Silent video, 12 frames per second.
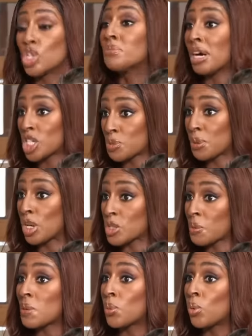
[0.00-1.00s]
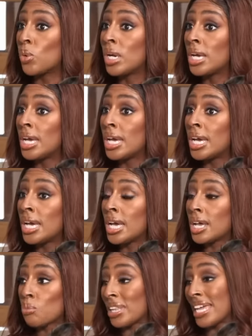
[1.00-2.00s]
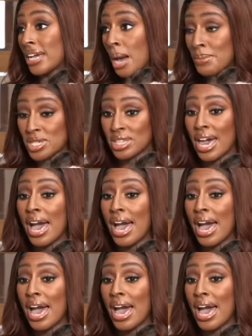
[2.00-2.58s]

too much because people, when they come into the